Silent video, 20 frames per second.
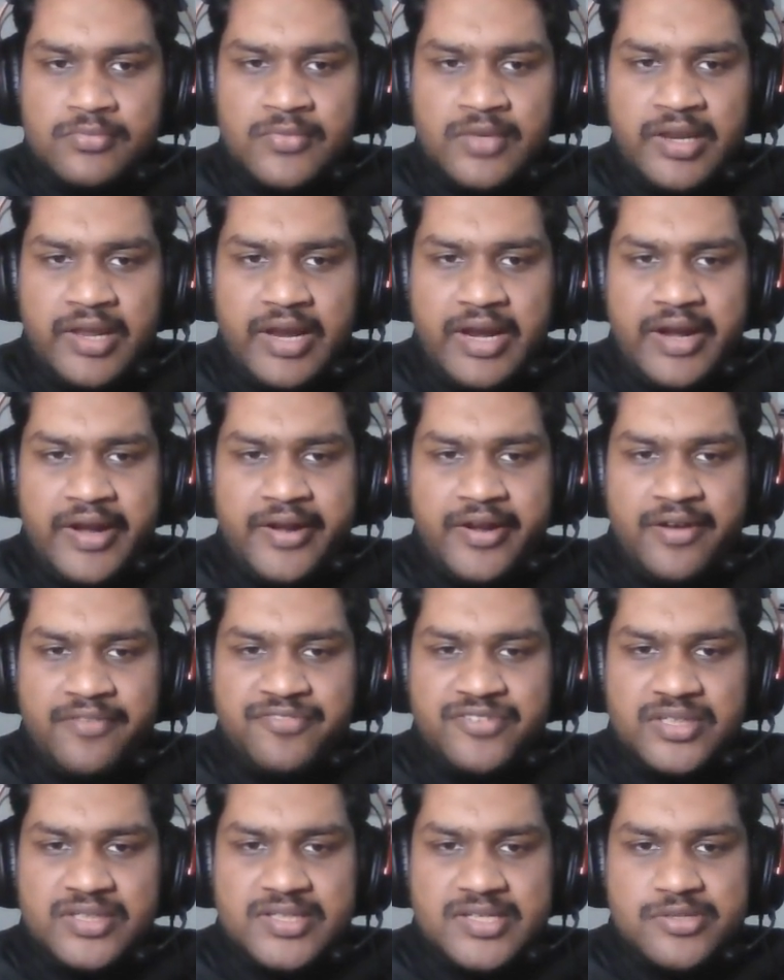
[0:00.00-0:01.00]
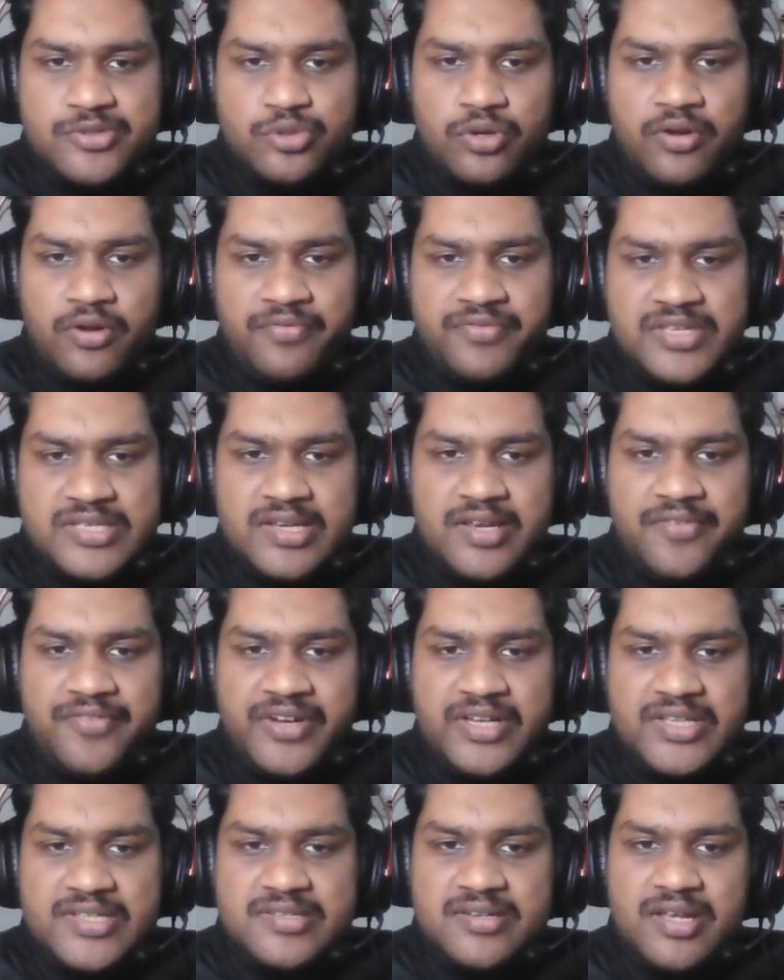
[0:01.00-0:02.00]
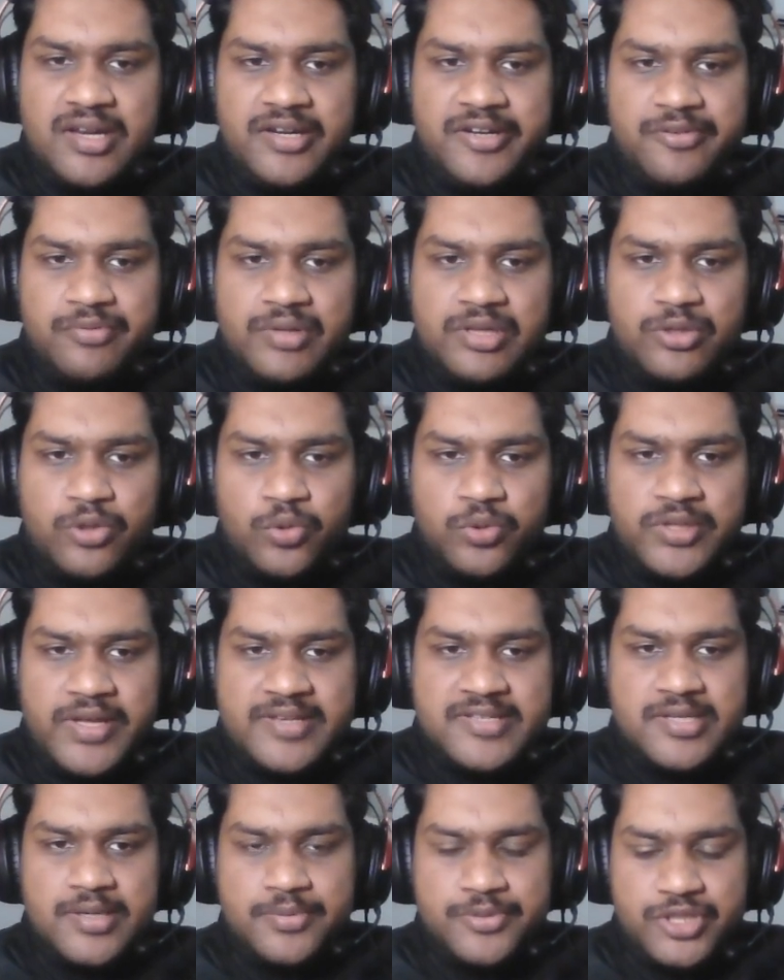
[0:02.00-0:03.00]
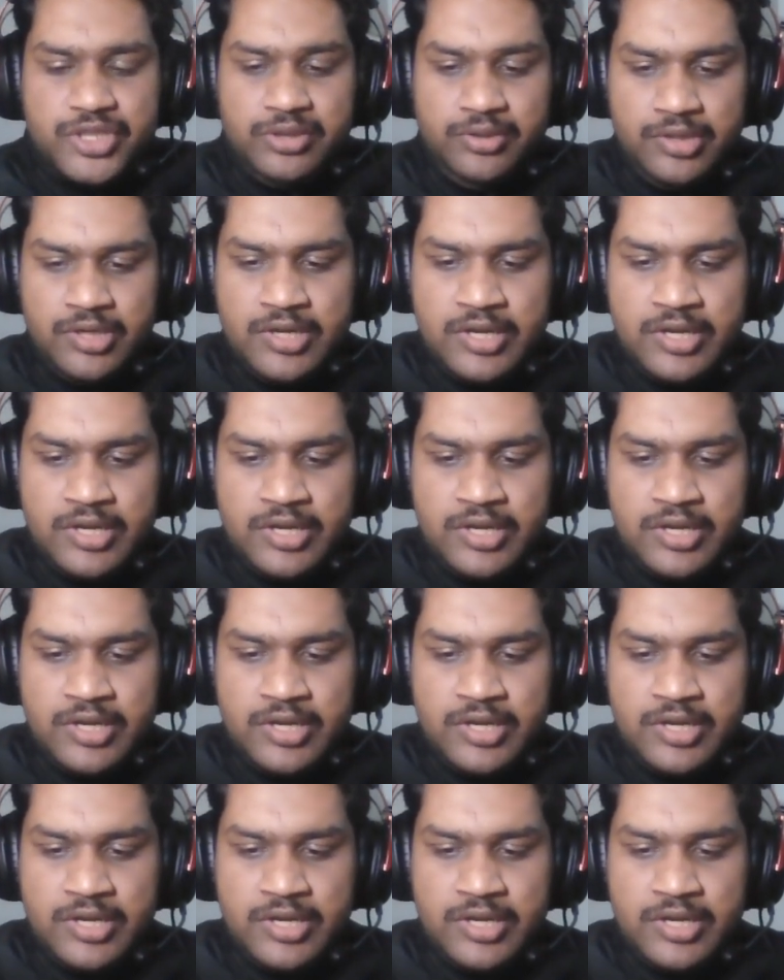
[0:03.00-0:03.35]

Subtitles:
and after this, so obviously if it is null, it will throw the exception.